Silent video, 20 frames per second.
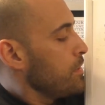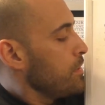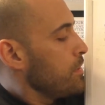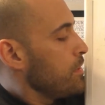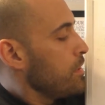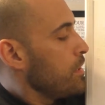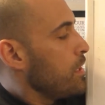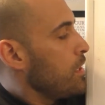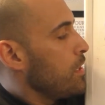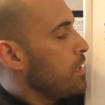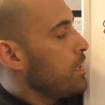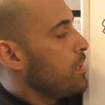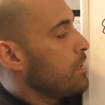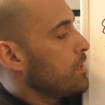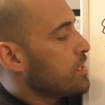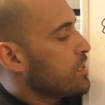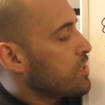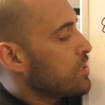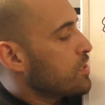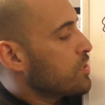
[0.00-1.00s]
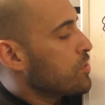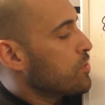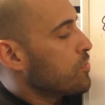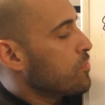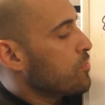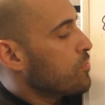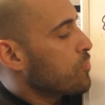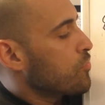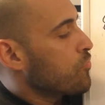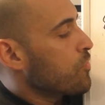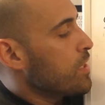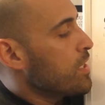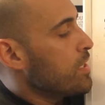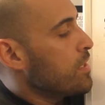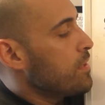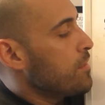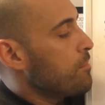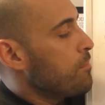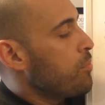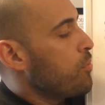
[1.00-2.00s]
Let's just do
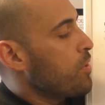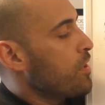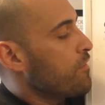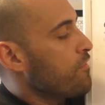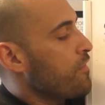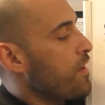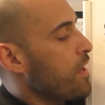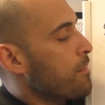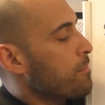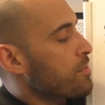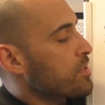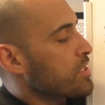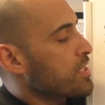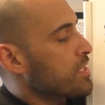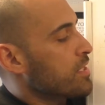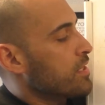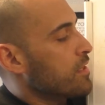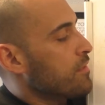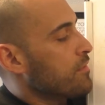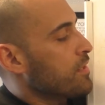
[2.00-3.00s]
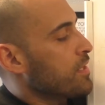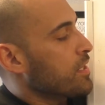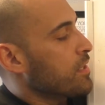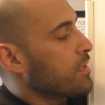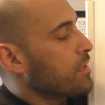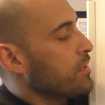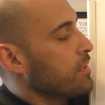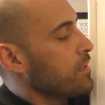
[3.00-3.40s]
3.5% over here.